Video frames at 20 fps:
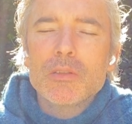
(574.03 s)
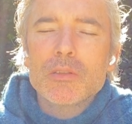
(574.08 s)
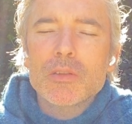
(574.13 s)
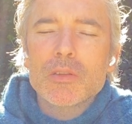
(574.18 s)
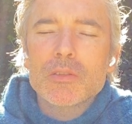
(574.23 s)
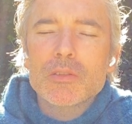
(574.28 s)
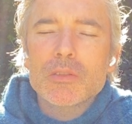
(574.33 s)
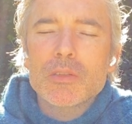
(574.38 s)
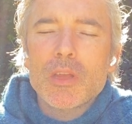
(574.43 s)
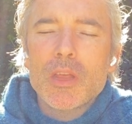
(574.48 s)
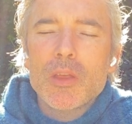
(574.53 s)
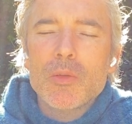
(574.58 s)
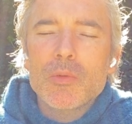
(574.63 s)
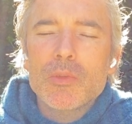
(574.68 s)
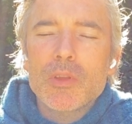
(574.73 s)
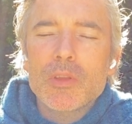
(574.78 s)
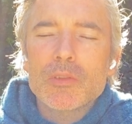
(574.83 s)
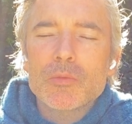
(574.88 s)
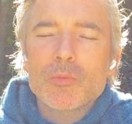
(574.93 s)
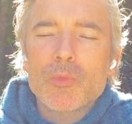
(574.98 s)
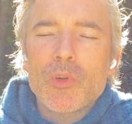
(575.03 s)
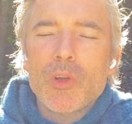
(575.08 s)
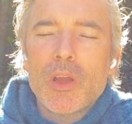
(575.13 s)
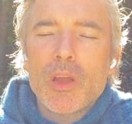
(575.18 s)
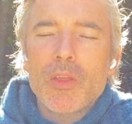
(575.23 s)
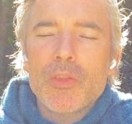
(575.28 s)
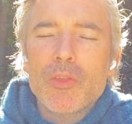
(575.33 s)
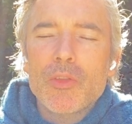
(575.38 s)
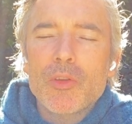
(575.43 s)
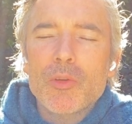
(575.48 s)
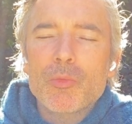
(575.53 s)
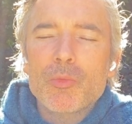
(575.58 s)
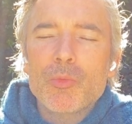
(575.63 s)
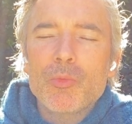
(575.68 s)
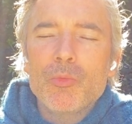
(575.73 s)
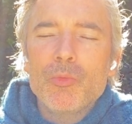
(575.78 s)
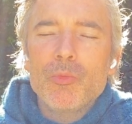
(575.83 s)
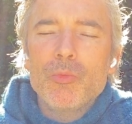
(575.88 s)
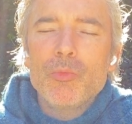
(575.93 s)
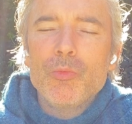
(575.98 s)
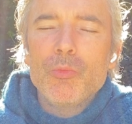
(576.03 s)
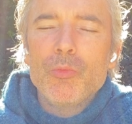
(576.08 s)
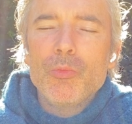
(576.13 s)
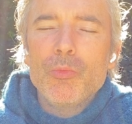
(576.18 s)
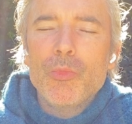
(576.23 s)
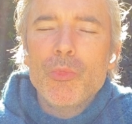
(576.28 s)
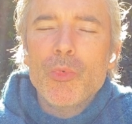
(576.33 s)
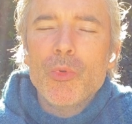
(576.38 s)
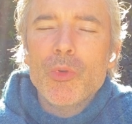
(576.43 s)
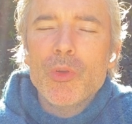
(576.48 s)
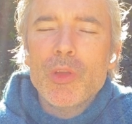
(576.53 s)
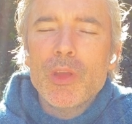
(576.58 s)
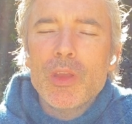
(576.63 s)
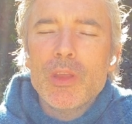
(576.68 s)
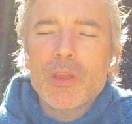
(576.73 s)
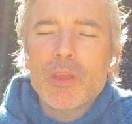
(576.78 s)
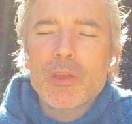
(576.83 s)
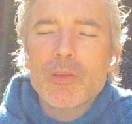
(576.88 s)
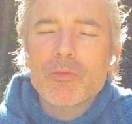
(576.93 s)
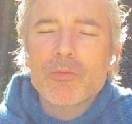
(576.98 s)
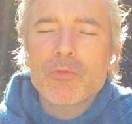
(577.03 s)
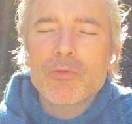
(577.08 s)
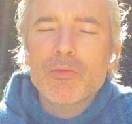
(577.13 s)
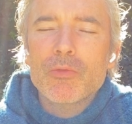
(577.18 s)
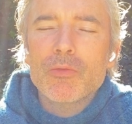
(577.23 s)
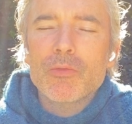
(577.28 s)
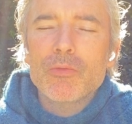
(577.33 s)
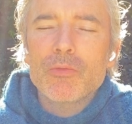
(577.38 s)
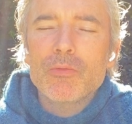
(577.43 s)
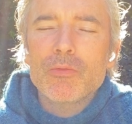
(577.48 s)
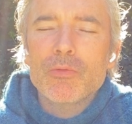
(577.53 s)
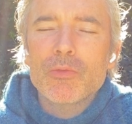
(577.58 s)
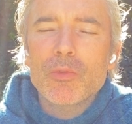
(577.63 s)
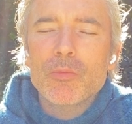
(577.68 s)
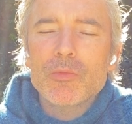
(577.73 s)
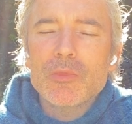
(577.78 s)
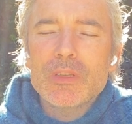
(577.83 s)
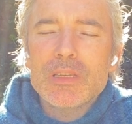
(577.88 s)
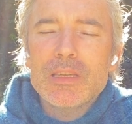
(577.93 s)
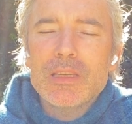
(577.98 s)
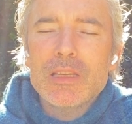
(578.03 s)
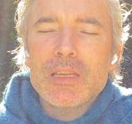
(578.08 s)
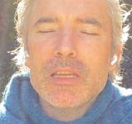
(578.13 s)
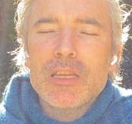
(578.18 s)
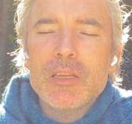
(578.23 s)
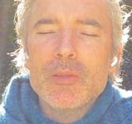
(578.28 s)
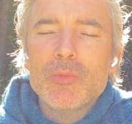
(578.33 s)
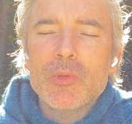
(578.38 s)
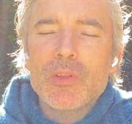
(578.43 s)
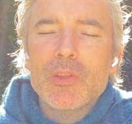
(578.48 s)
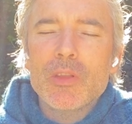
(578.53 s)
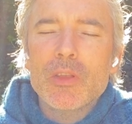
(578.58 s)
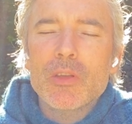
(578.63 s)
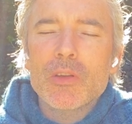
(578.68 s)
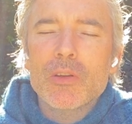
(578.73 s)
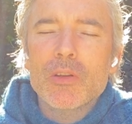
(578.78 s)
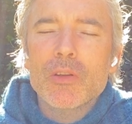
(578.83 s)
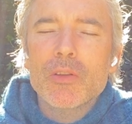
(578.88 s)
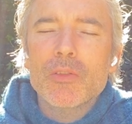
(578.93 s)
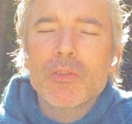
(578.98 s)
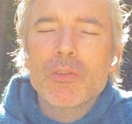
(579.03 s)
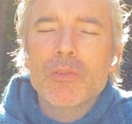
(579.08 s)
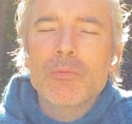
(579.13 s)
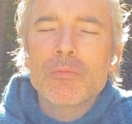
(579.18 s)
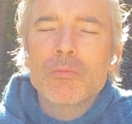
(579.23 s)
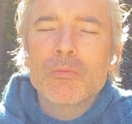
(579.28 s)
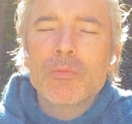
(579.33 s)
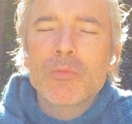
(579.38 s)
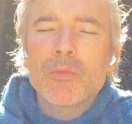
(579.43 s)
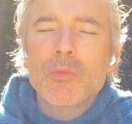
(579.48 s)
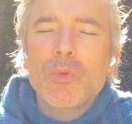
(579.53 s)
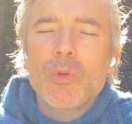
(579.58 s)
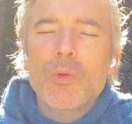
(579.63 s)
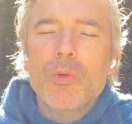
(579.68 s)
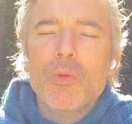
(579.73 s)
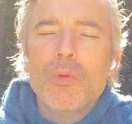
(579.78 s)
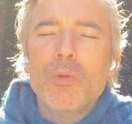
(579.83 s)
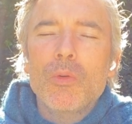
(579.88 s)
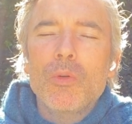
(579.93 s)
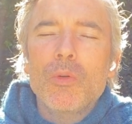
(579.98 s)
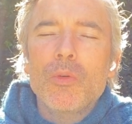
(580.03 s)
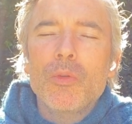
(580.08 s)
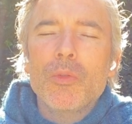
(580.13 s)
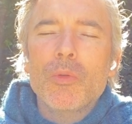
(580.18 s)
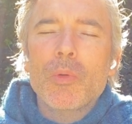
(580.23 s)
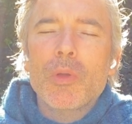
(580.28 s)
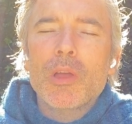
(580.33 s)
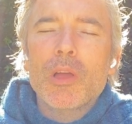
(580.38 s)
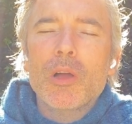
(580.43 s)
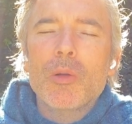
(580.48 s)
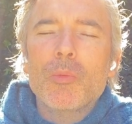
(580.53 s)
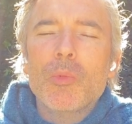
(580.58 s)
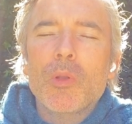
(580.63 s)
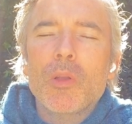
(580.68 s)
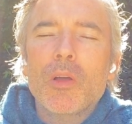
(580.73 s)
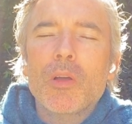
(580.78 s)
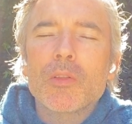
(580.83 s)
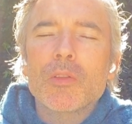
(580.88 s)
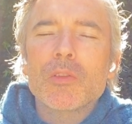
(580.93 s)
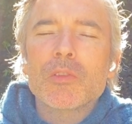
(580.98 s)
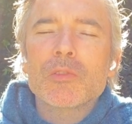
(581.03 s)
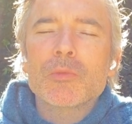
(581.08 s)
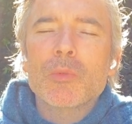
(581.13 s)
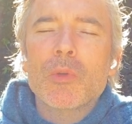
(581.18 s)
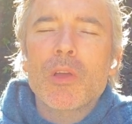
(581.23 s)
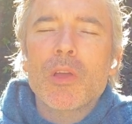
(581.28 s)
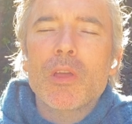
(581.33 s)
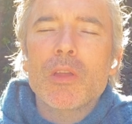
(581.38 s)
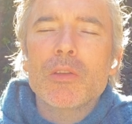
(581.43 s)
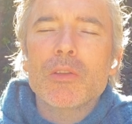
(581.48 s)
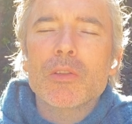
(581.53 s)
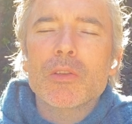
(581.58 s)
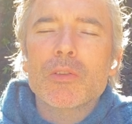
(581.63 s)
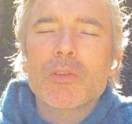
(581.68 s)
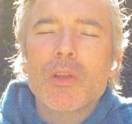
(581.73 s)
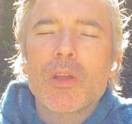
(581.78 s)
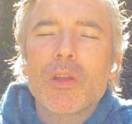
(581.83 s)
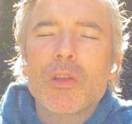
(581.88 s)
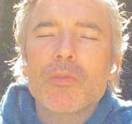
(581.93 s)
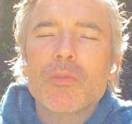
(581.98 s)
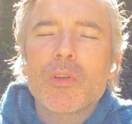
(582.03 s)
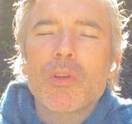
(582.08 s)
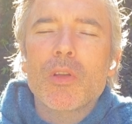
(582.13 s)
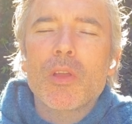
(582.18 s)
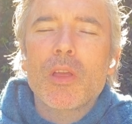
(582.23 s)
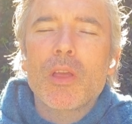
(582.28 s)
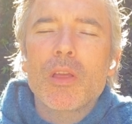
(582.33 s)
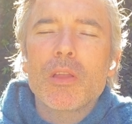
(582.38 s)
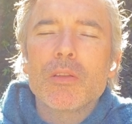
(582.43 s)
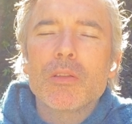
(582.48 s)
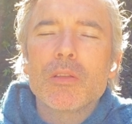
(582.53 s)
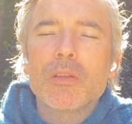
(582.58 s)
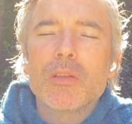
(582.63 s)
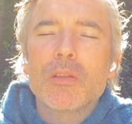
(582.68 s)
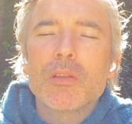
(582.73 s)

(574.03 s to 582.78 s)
So stay with this breath. You're breathing from deep in the earth, all the way up along the spine to the crown of your head.